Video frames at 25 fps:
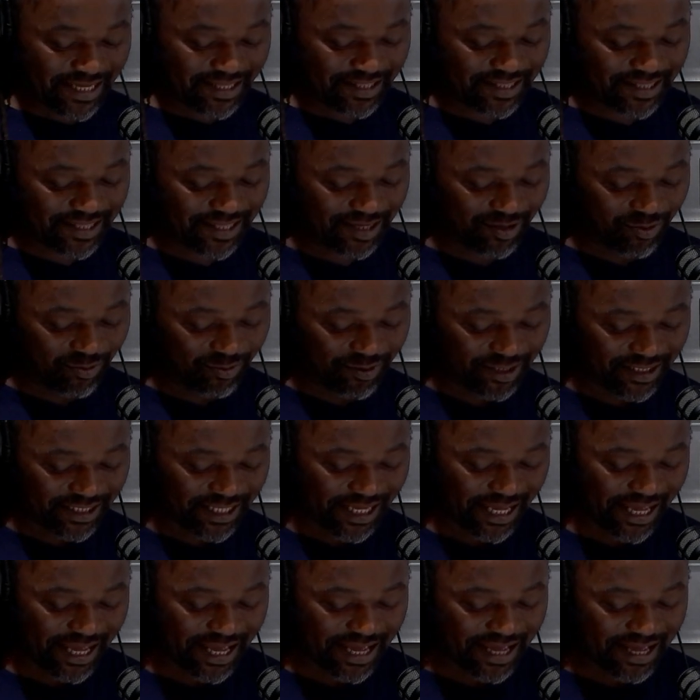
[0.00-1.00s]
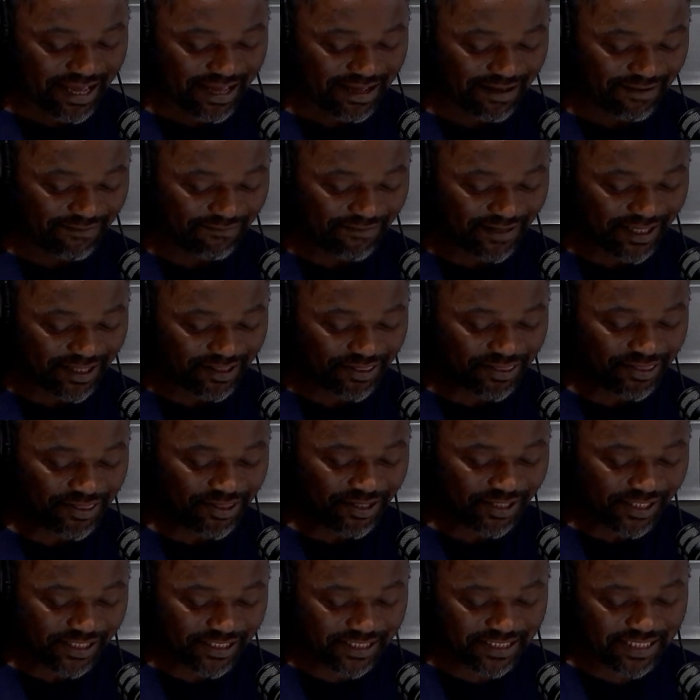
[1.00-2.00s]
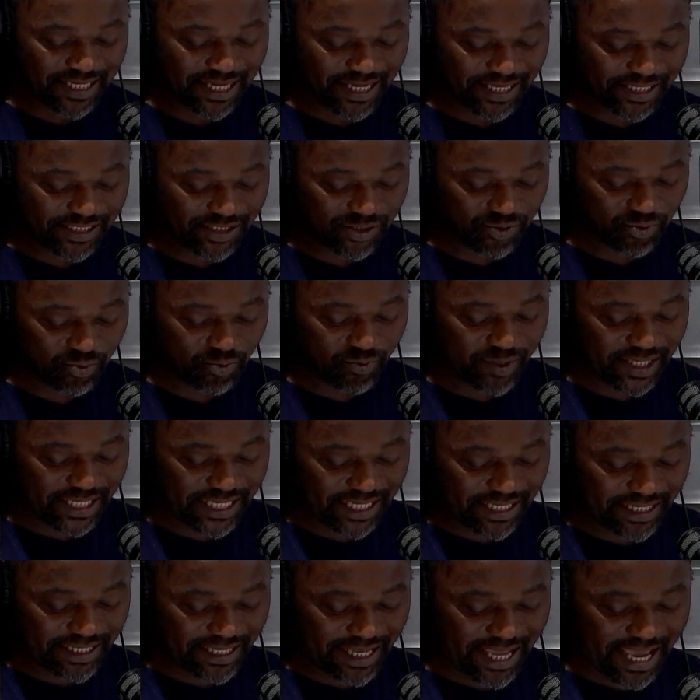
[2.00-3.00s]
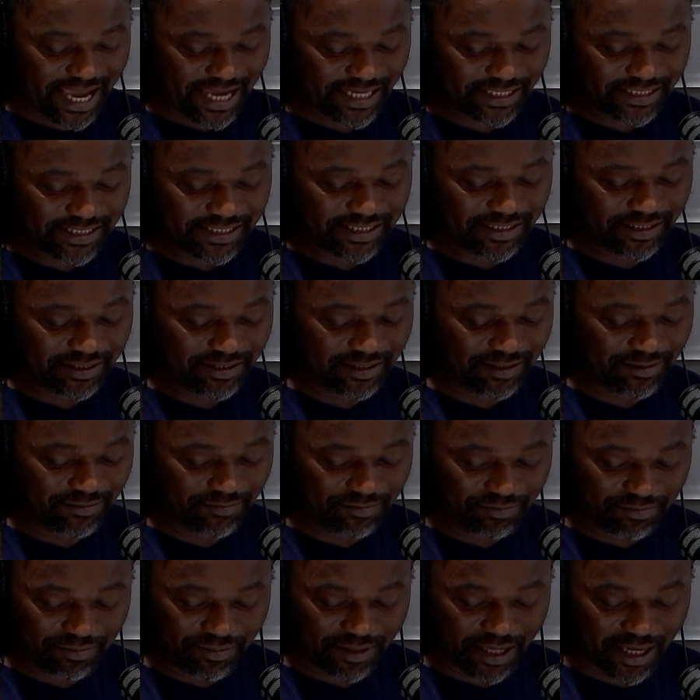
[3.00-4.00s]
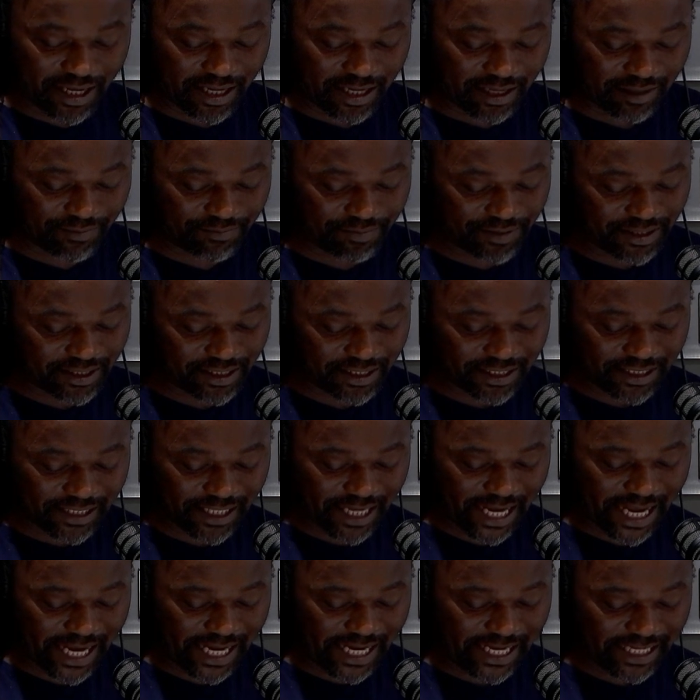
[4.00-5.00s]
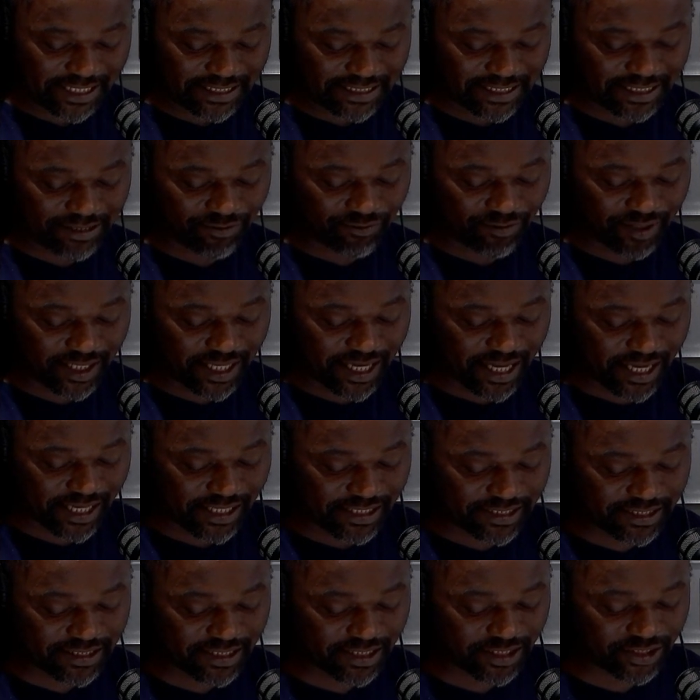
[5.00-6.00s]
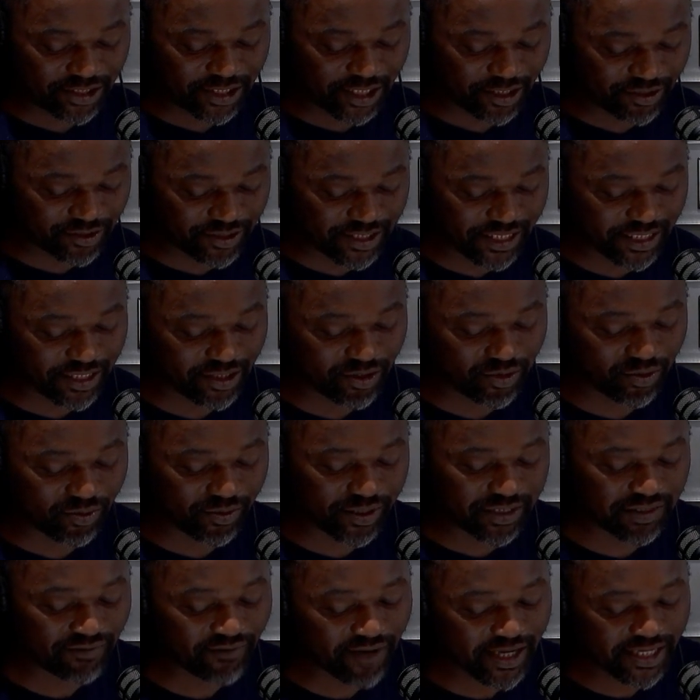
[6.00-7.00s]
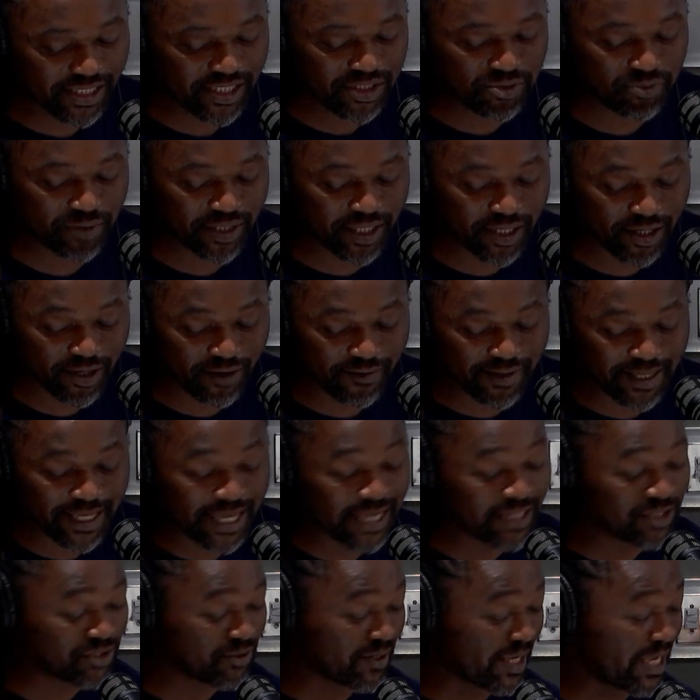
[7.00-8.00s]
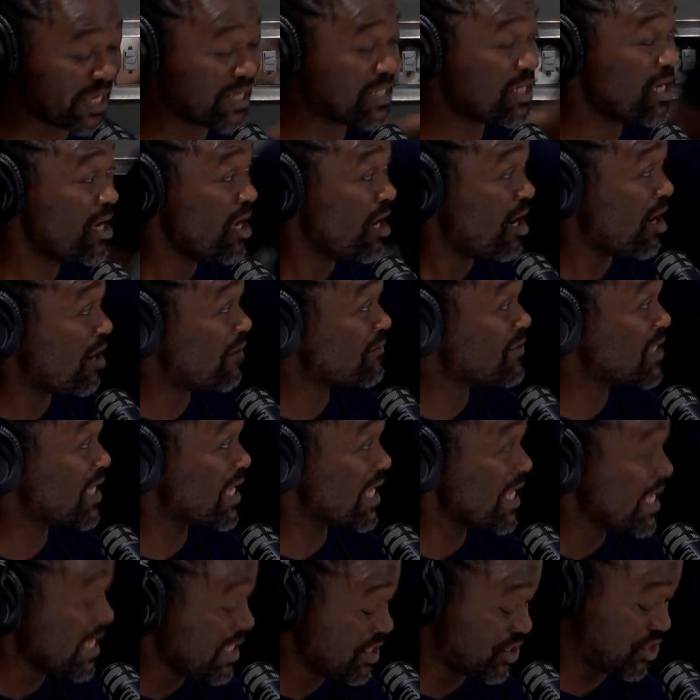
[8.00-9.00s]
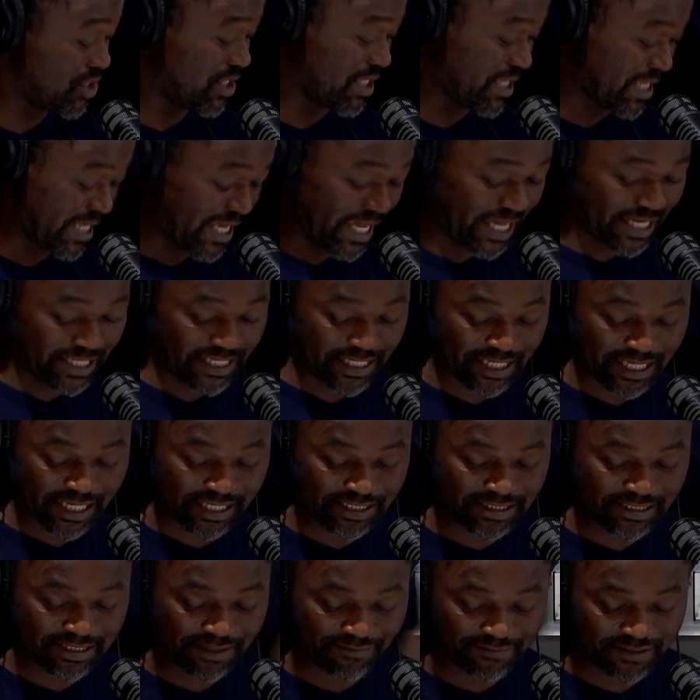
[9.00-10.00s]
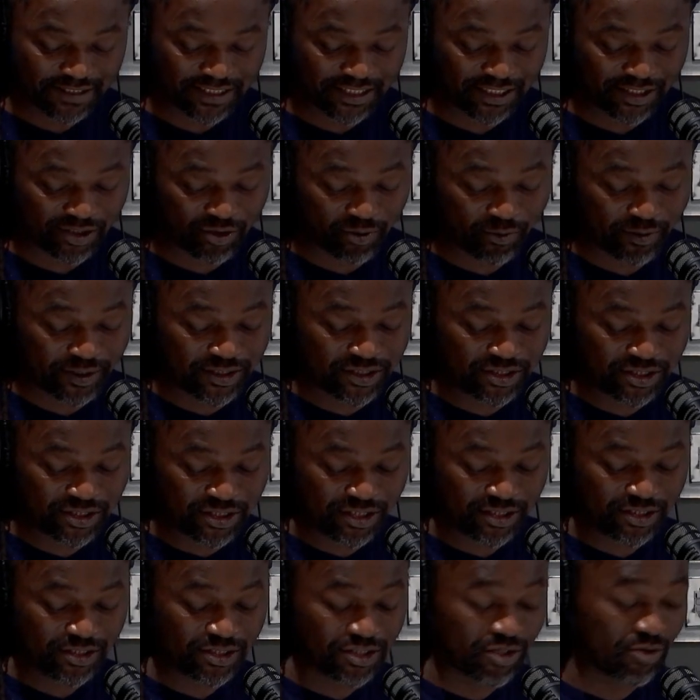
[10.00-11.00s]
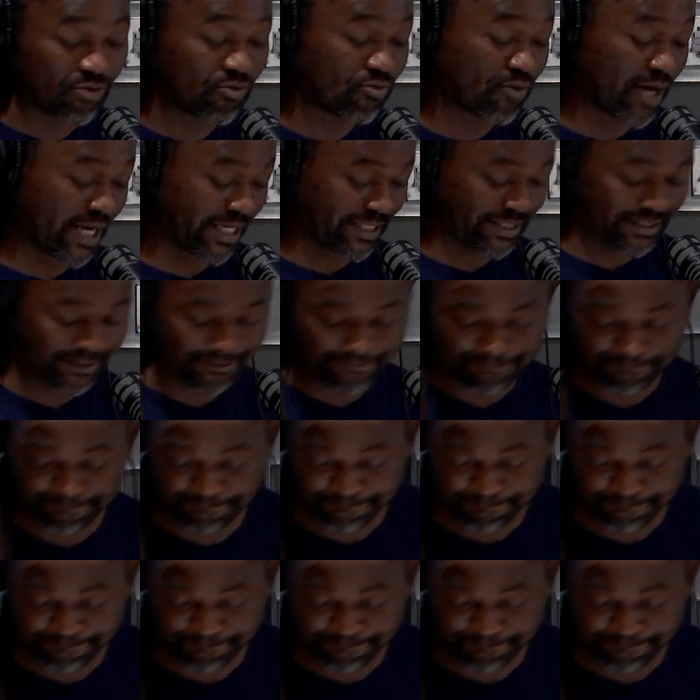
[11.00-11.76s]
We'll have Thursday's winner, Alison Beer, and Riaz Janudin, who was Friday's winner, going head-to-head after each getting 17 questions right.